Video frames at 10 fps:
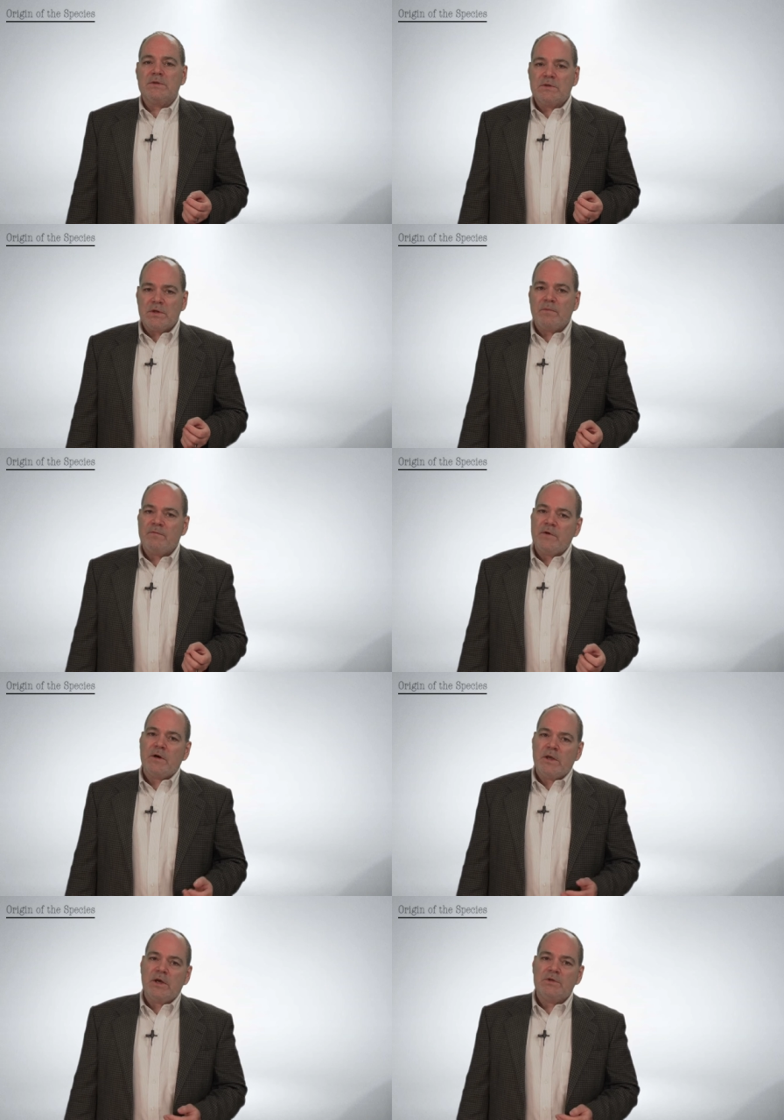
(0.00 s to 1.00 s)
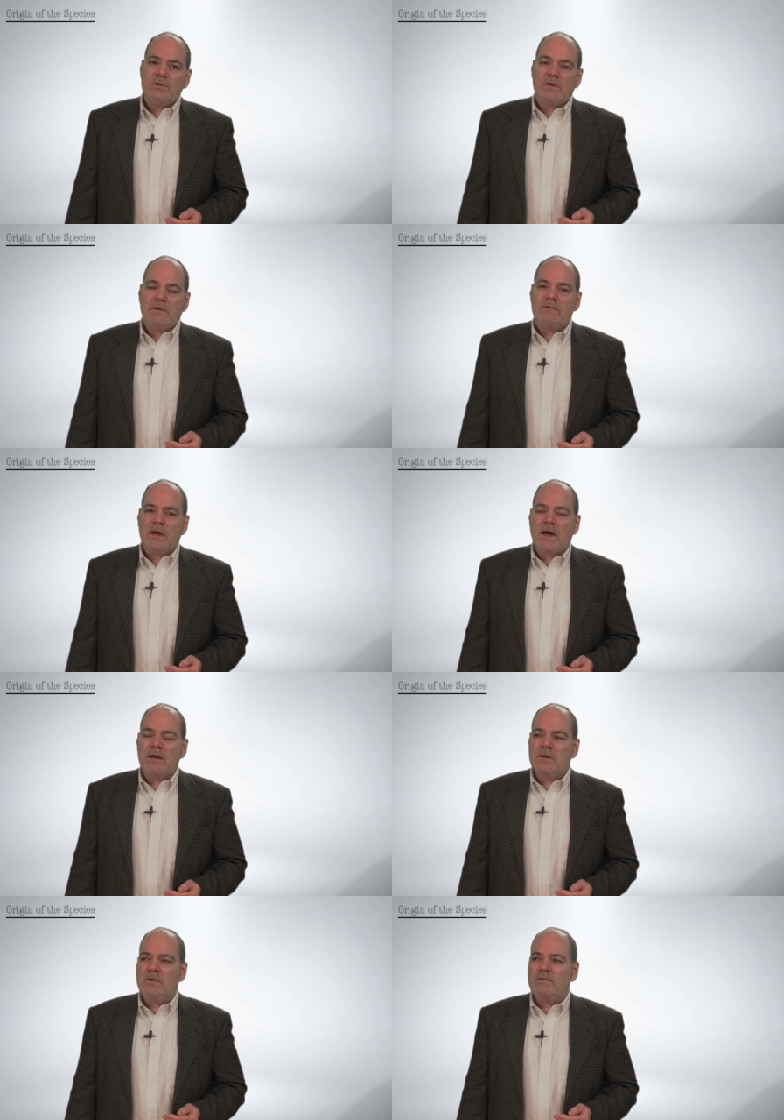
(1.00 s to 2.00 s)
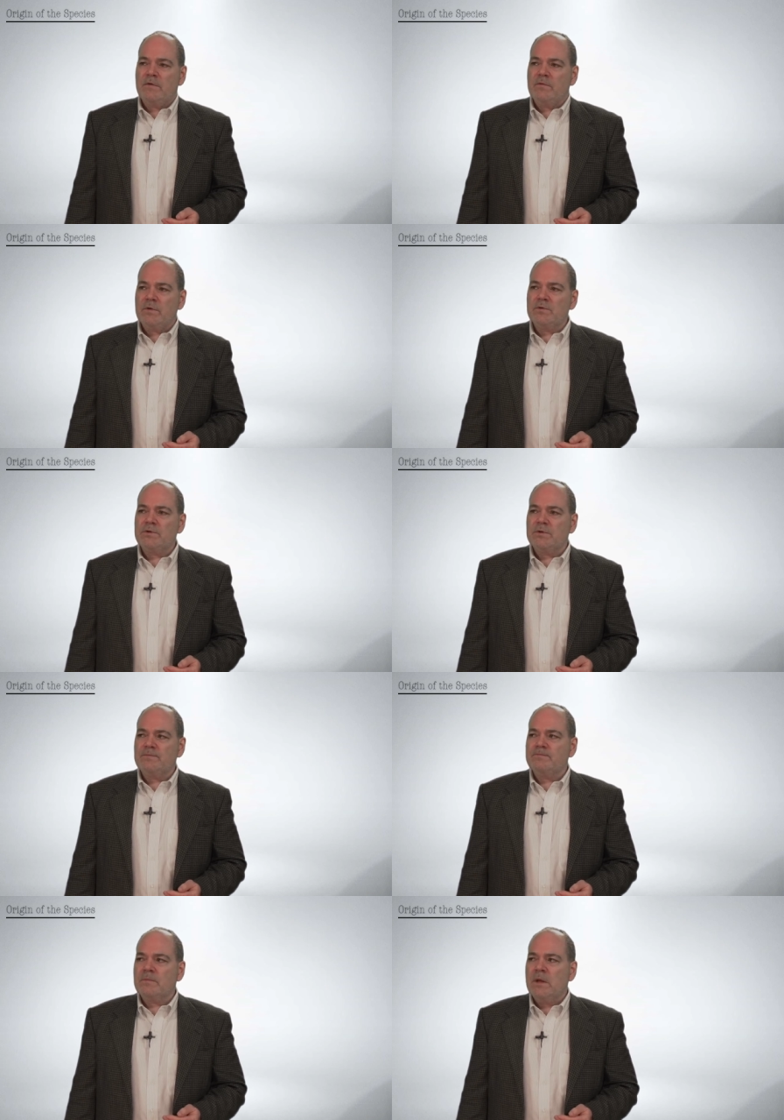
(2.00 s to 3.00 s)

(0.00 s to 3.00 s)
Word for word: some variation of the idea of evolution.